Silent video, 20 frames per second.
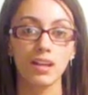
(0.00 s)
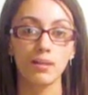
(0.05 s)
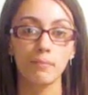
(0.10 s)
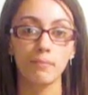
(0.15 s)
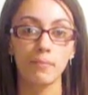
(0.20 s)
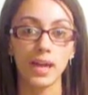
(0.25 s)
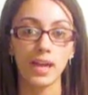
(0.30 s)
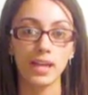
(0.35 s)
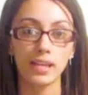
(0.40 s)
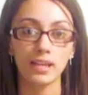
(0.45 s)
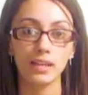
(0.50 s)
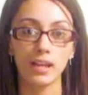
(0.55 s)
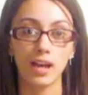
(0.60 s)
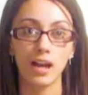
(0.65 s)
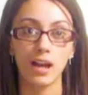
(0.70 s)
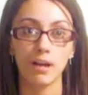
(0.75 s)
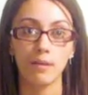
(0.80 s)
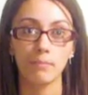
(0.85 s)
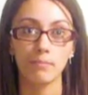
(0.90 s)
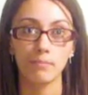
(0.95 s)
make
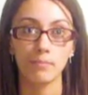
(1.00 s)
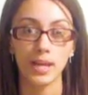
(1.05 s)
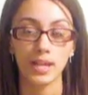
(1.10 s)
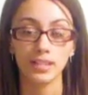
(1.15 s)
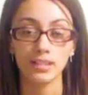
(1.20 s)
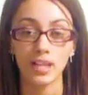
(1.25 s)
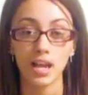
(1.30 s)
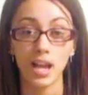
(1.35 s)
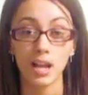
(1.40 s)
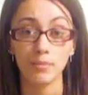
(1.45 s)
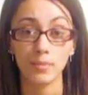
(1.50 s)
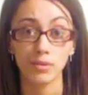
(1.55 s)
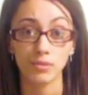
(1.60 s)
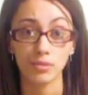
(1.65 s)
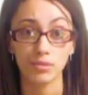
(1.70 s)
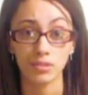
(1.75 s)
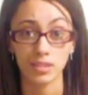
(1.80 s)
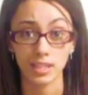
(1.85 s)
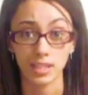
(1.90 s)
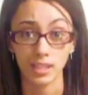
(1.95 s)
bedtime a
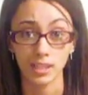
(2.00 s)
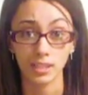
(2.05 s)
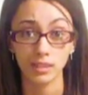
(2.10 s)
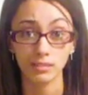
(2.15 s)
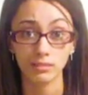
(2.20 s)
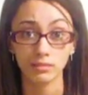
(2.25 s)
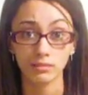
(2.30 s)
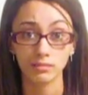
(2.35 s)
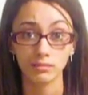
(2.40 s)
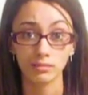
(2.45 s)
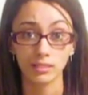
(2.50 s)
routine.